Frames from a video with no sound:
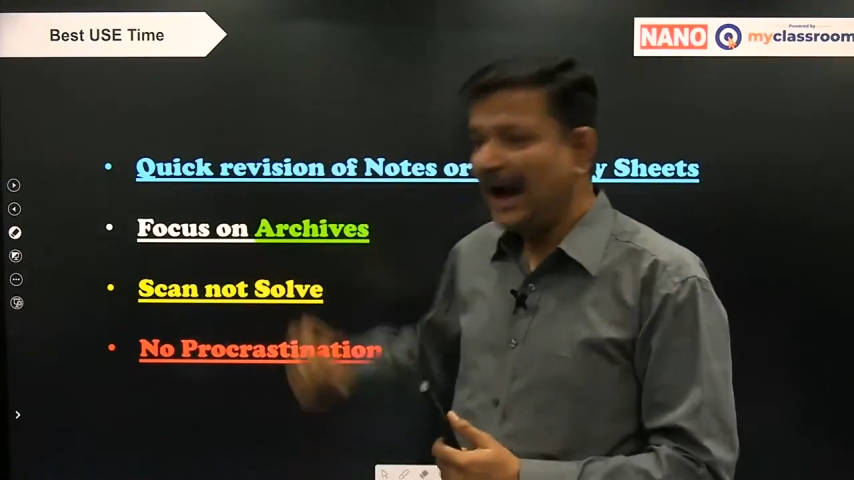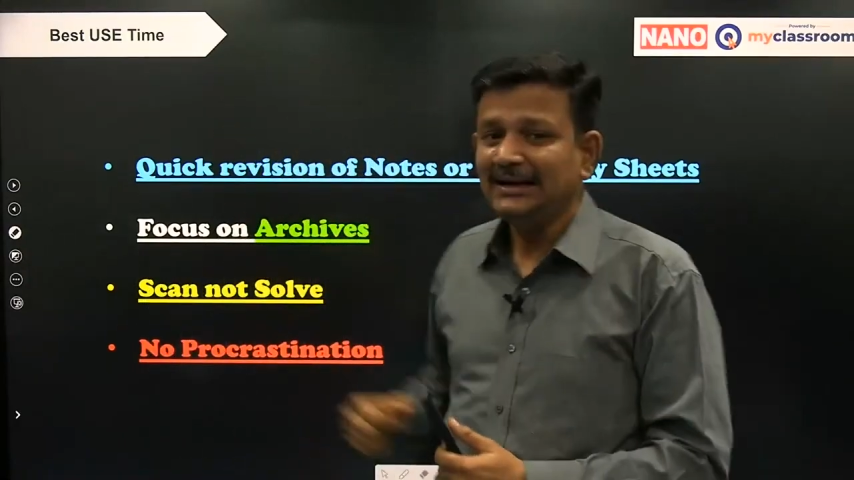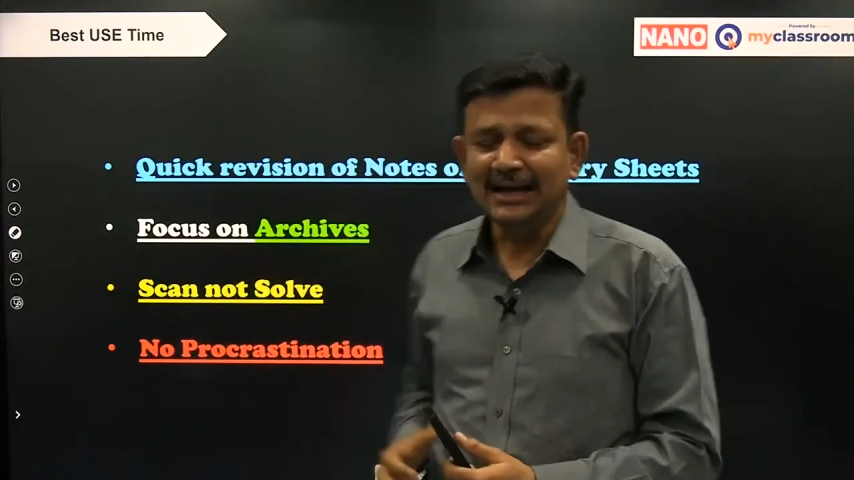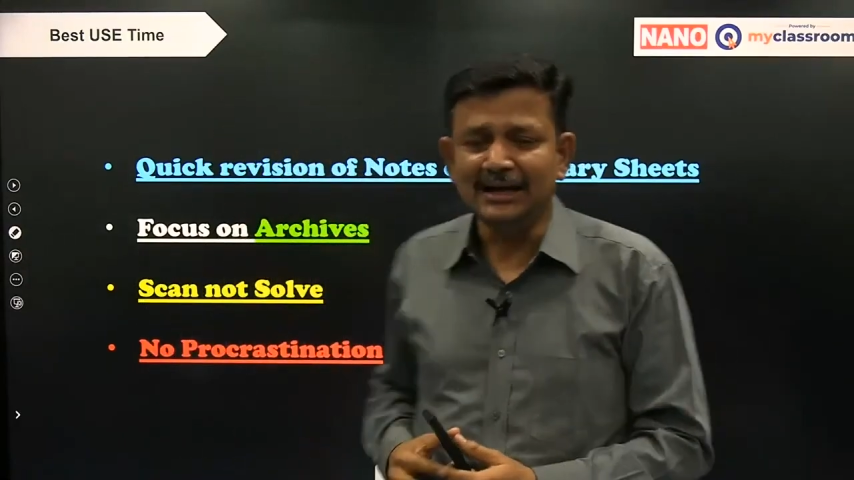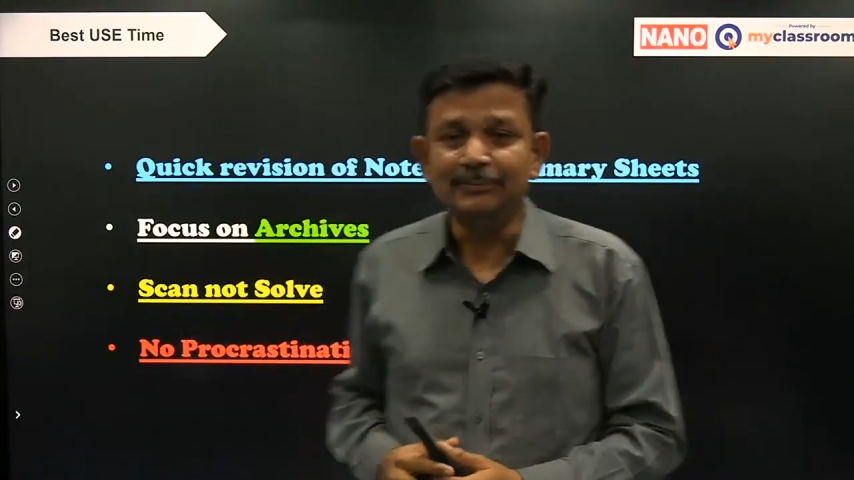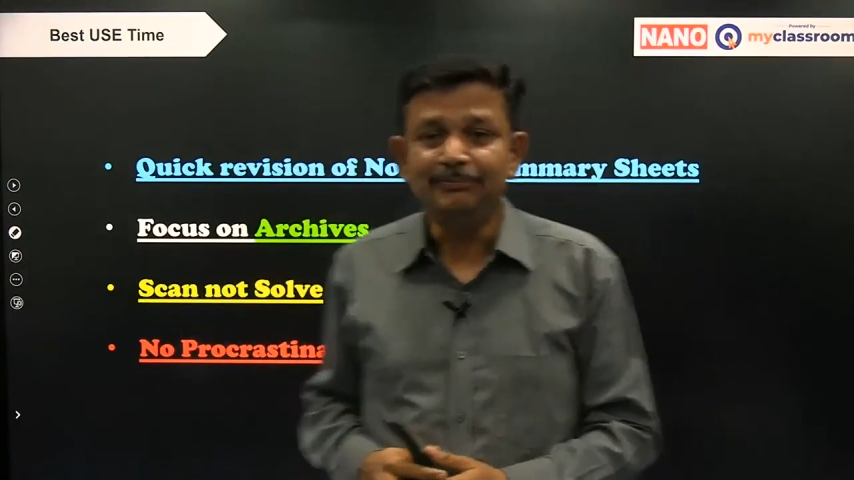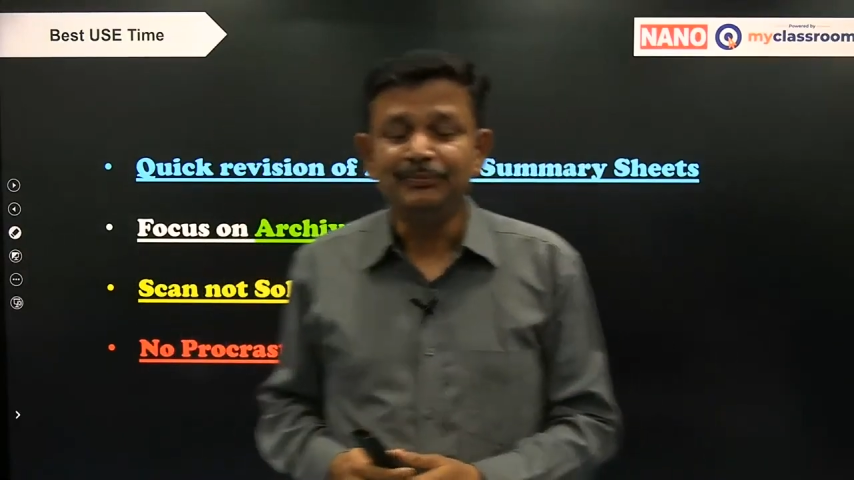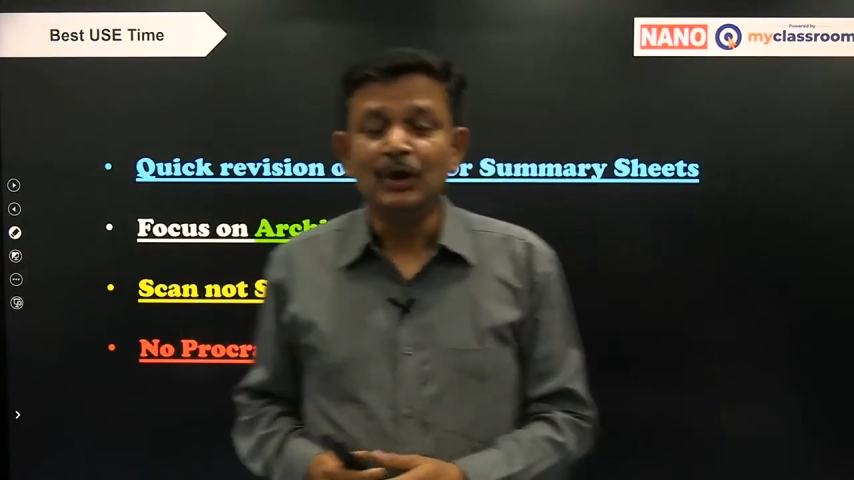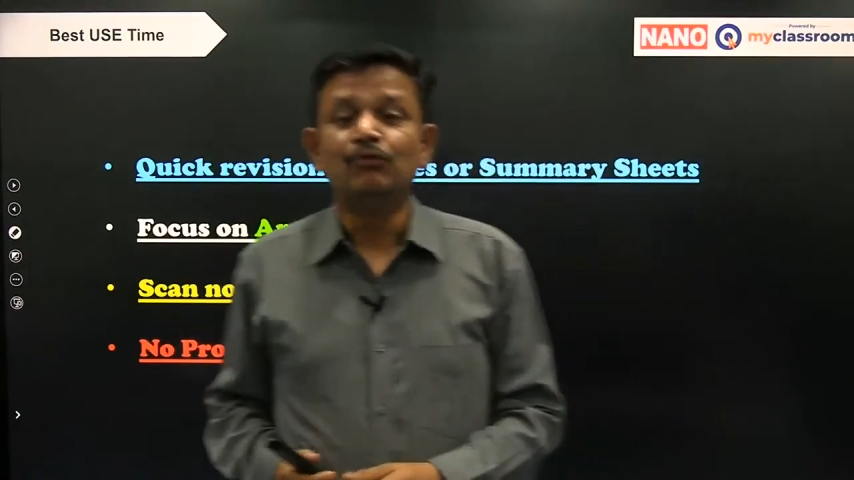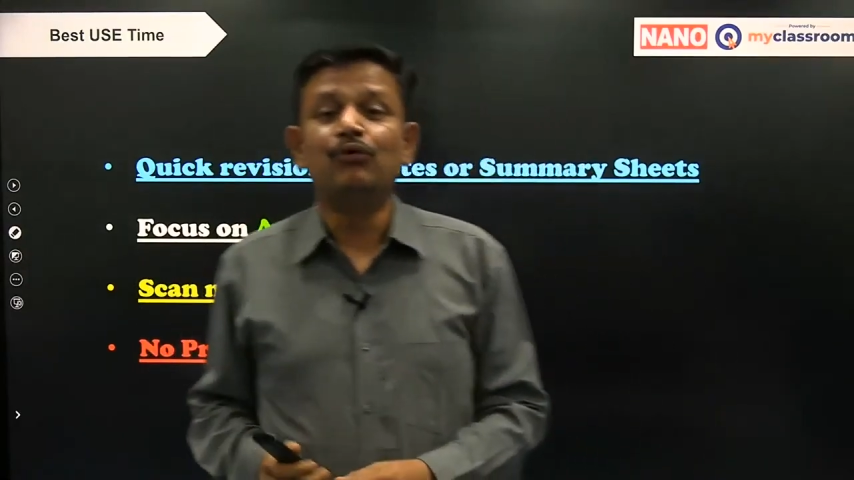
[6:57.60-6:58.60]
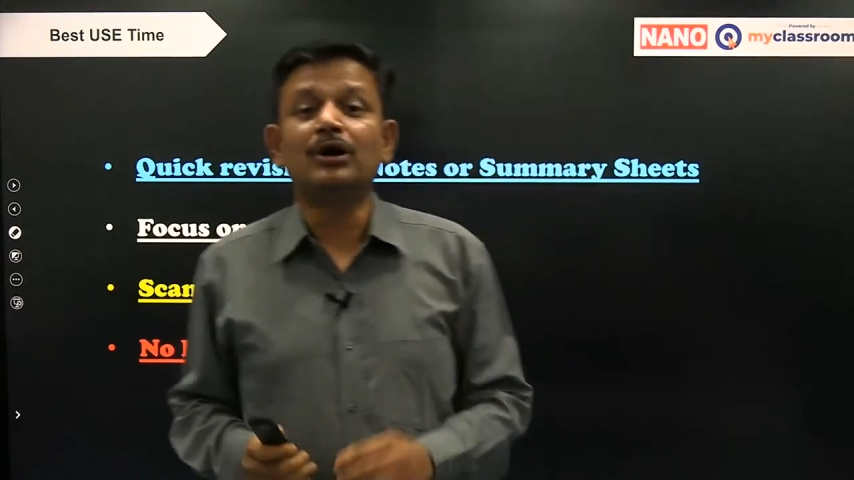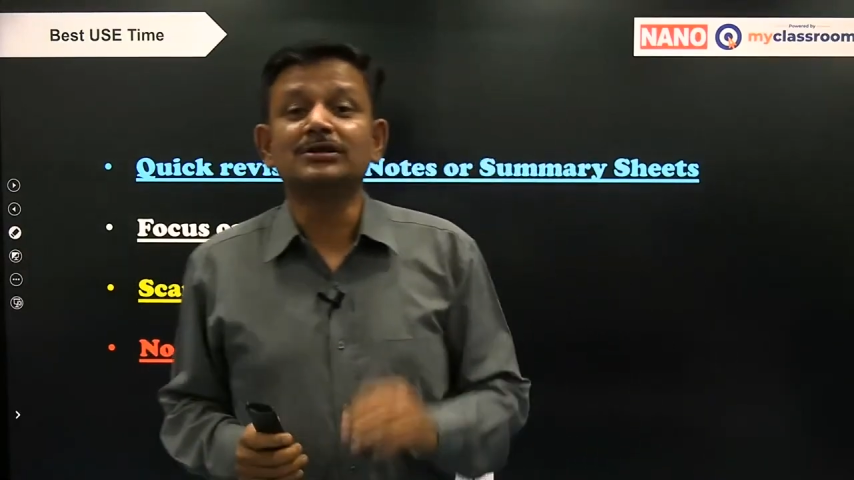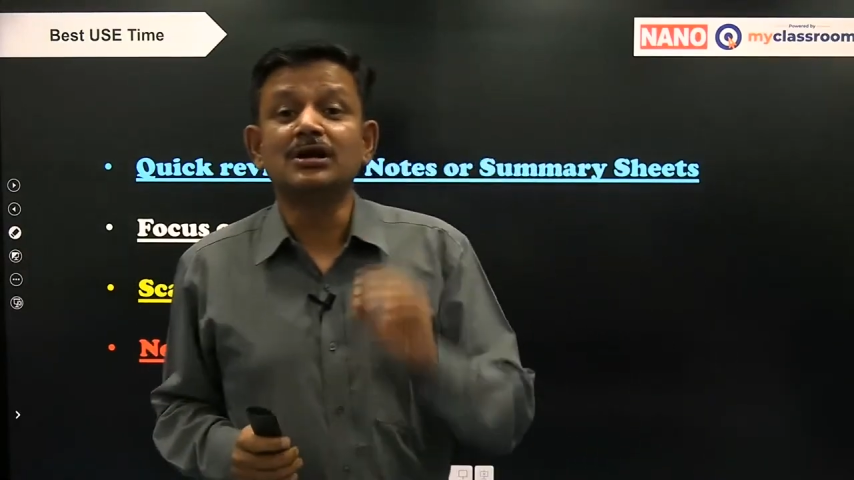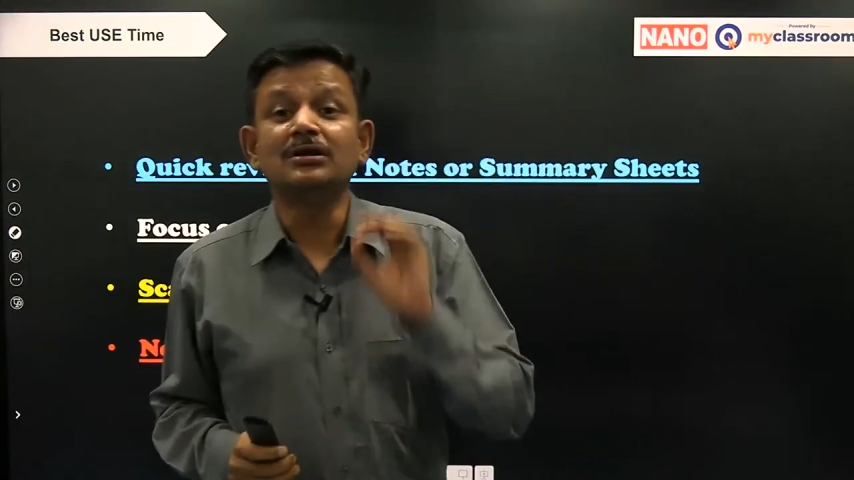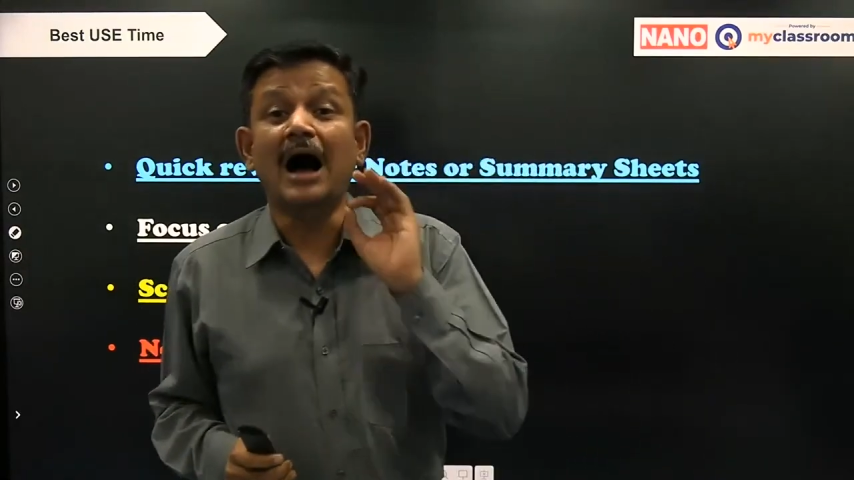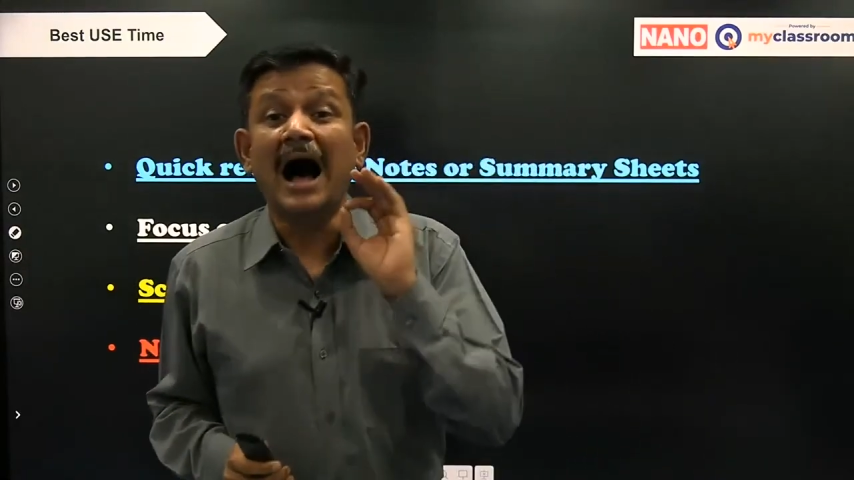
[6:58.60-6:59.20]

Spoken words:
And then focus on